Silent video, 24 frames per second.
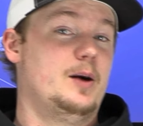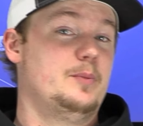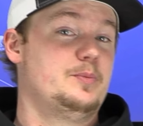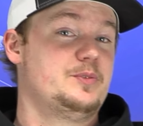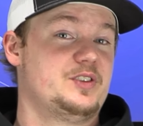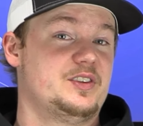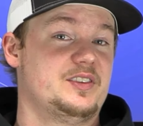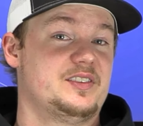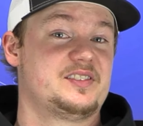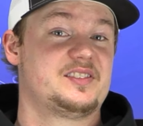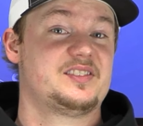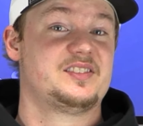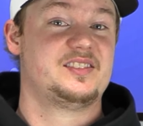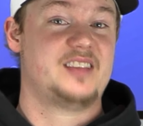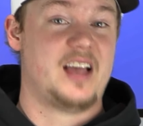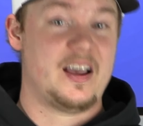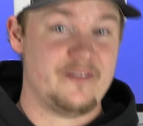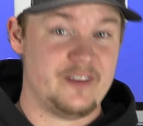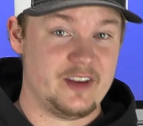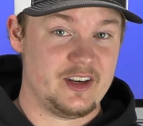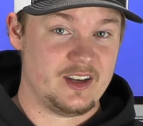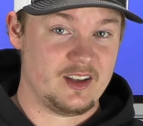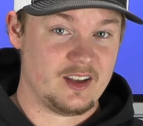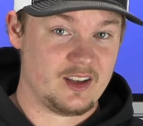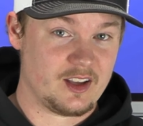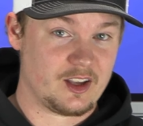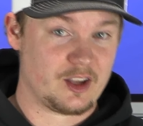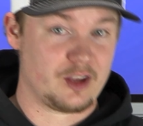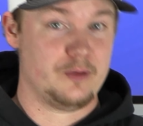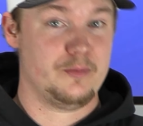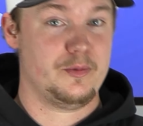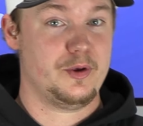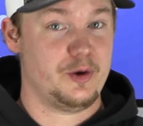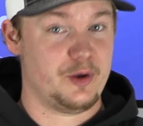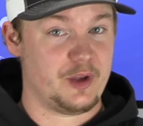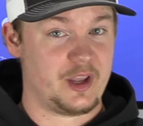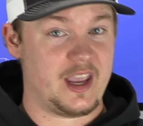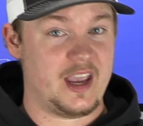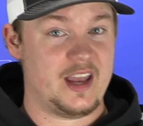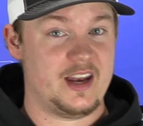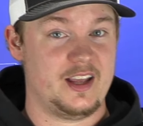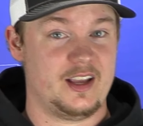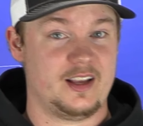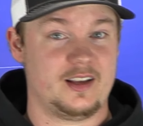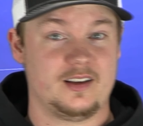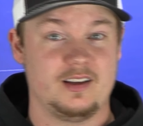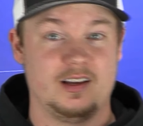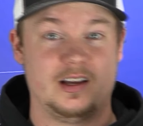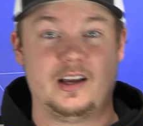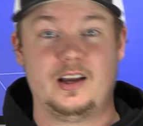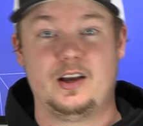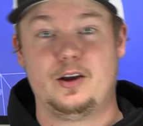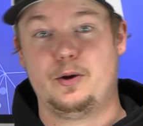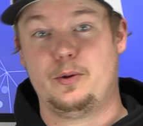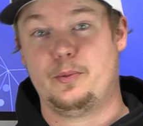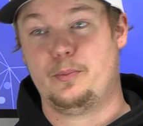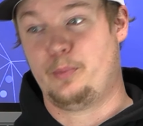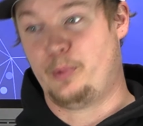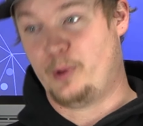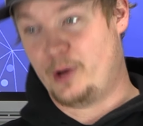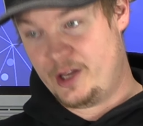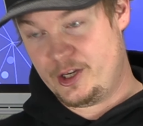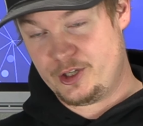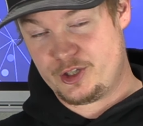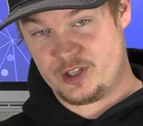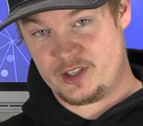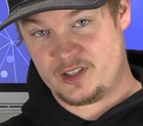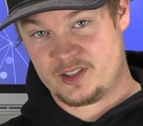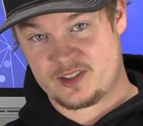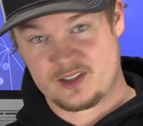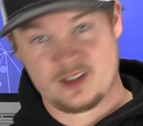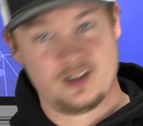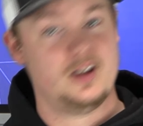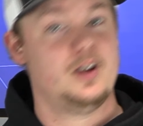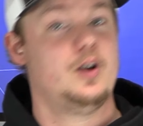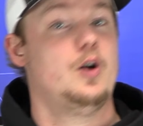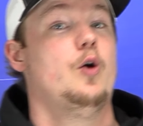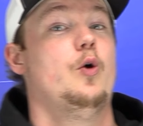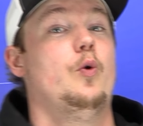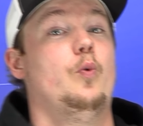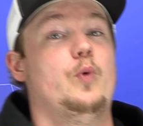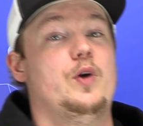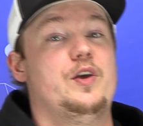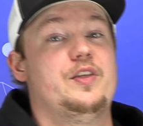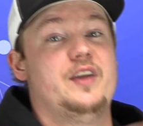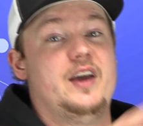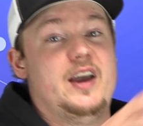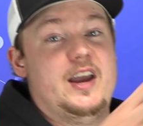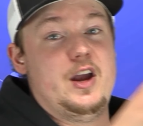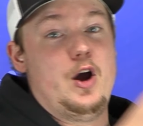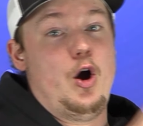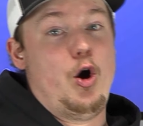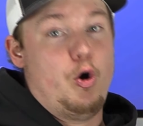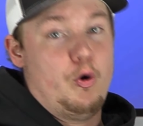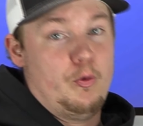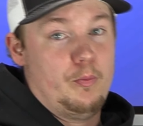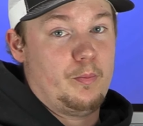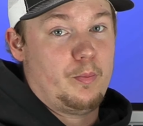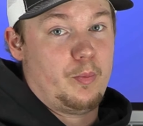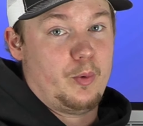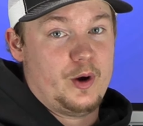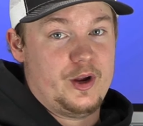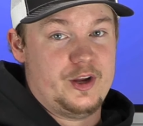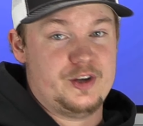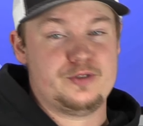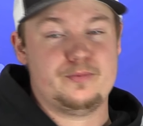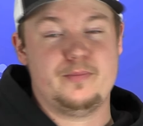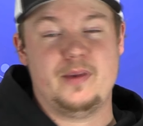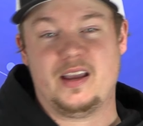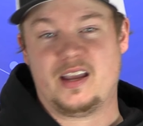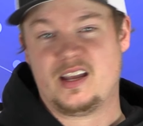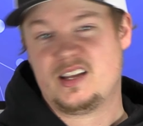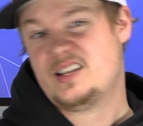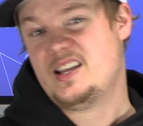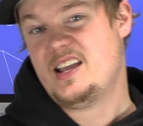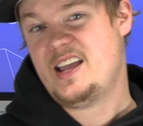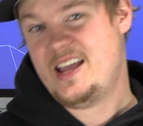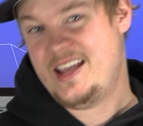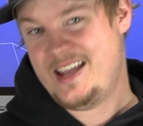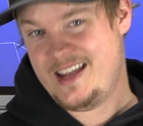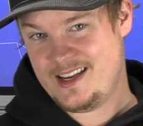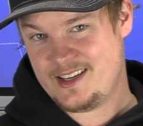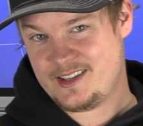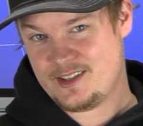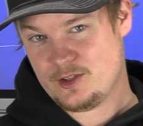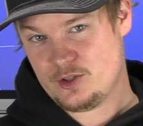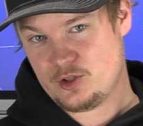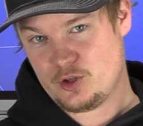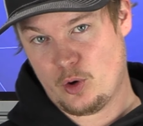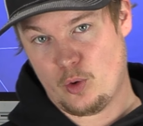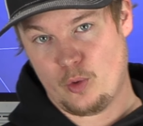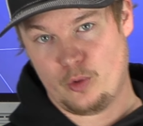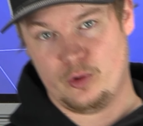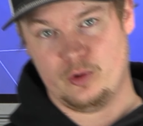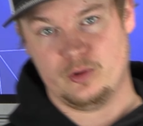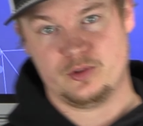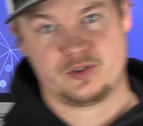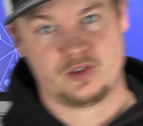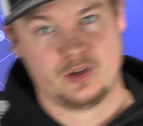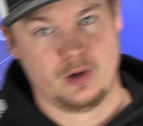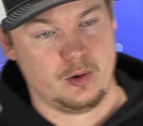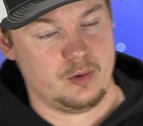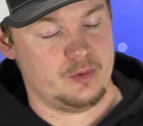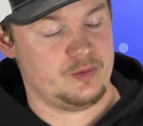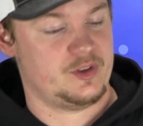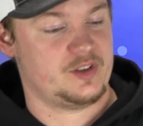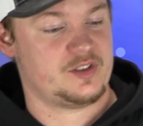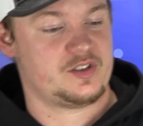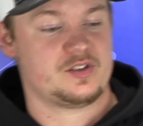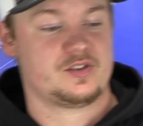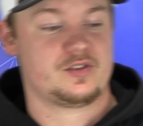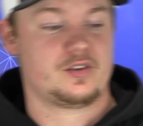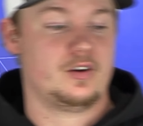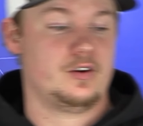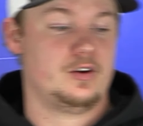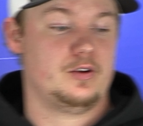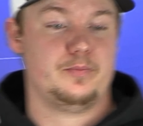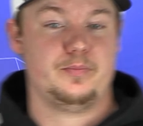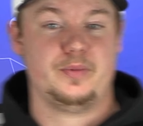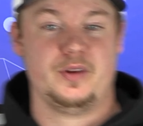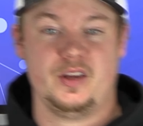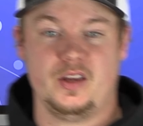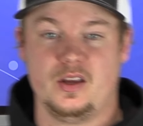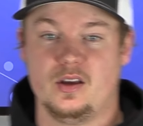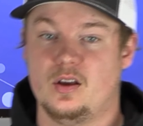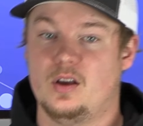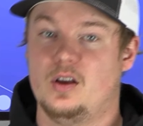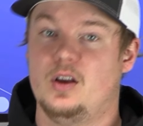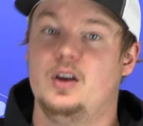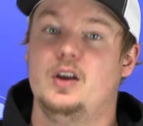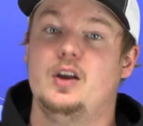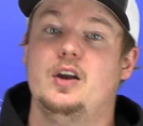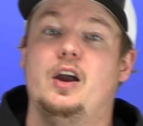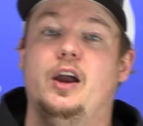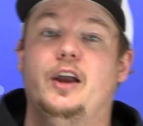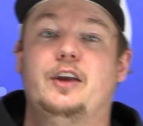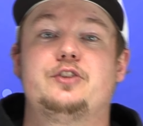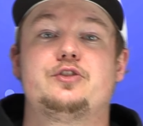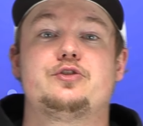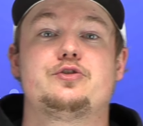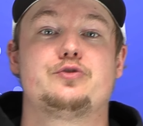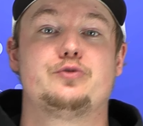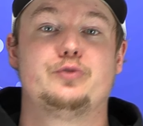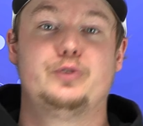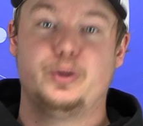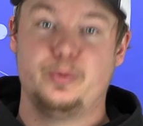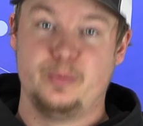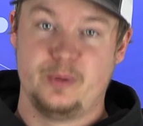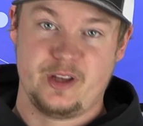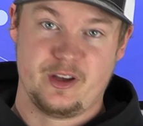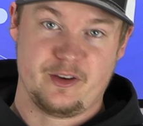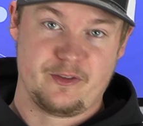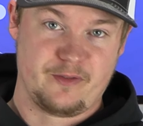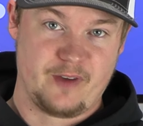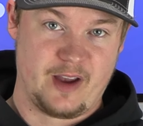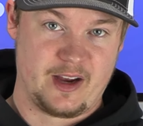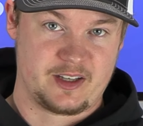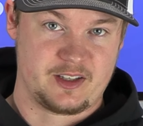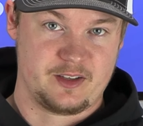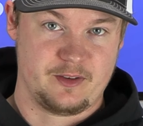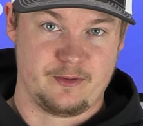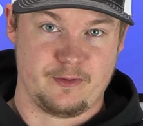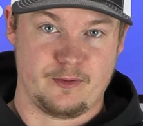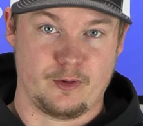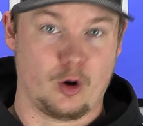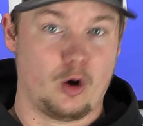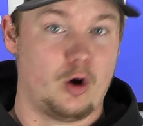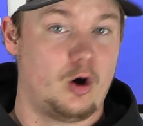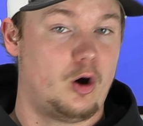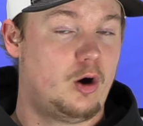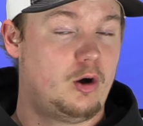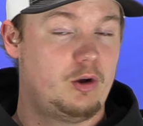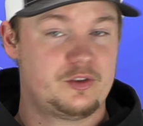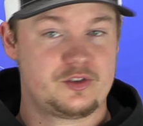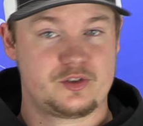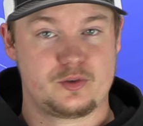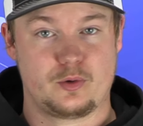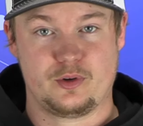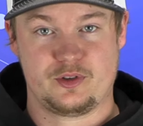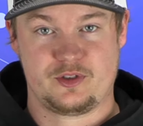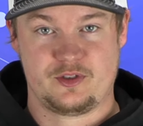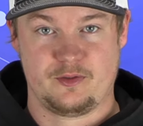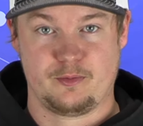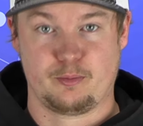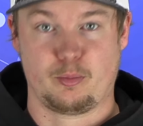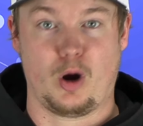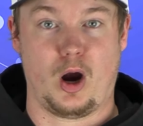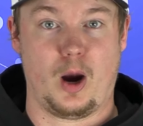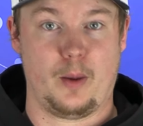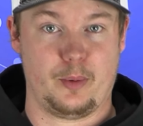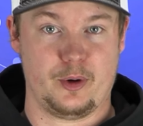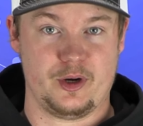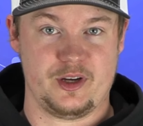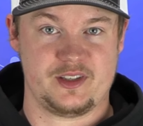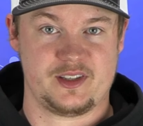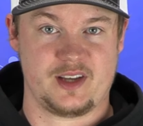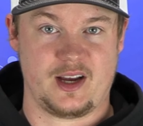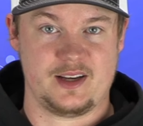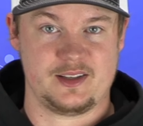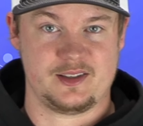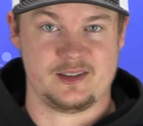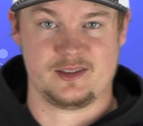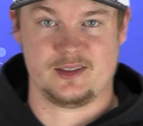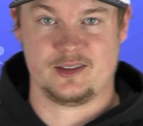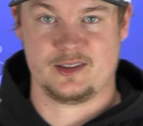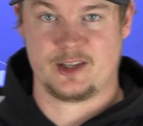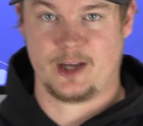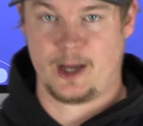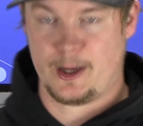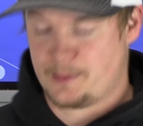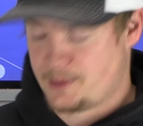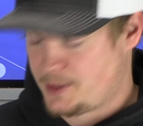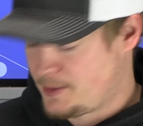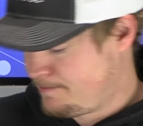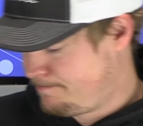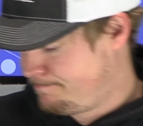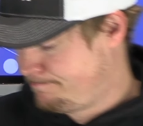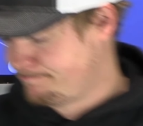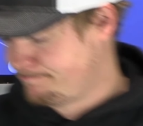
up to seven communicating bridges with a home bridge, making eight total. So this is gonna be extremely effective for all sorts of property sizes and types.